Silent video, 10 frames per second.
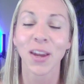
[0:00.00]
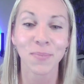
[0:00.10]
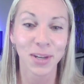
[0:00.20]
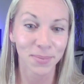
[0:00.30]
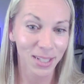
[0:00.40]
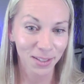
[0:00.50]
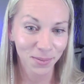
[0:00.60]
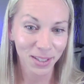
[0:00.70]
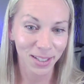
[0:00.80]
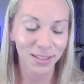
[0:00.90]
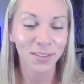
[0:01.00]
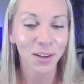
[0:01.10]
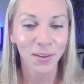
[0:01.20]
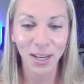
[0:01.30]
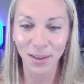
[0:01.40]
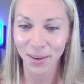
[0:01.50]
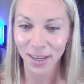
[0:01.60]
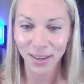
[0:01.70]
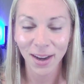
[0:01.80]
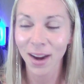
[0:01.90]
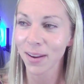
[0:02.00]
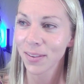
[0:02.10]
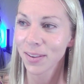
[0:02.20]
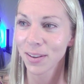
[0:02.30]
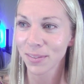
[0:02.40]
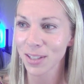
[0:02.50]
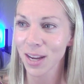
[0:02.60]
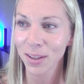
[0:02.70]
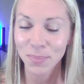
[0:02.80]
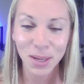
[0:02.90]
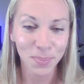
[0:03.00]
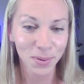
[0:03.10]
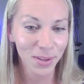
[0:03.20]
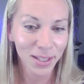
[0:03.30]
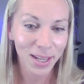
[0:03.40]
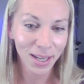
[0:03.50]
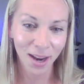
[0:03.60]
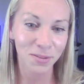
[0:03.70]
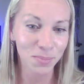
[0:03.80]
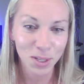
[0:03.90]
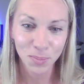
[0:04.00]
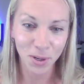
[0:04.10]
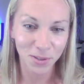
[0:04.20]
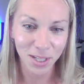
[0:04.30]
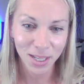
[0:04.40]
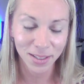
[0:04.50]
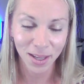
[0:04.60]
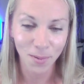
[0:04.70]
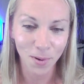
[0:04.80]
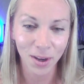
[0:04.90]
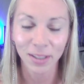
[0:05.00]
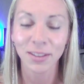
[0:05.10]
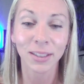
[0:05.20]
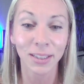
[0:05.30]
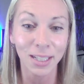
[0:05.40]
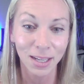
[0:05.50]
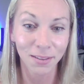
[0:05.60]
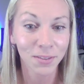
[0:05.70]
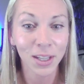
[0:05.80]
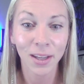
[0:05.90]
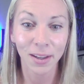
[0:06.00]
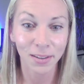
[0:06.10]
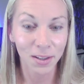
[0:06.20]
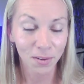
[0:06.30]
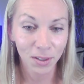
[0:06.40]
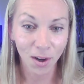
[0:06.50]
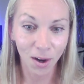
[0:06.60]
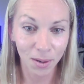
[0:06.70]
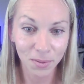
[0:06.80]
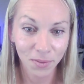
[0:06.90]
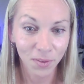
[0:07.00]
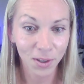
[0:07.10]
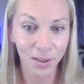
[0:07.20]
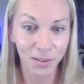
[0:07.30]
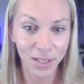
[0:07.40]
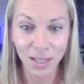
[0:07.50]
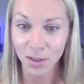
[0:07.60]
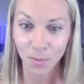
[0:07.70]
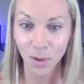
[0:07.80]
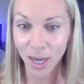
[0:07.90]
I've been obsessed with it. So anyway, telling people that they can have as much protein as they want and to leave, you know, the carbs for days that you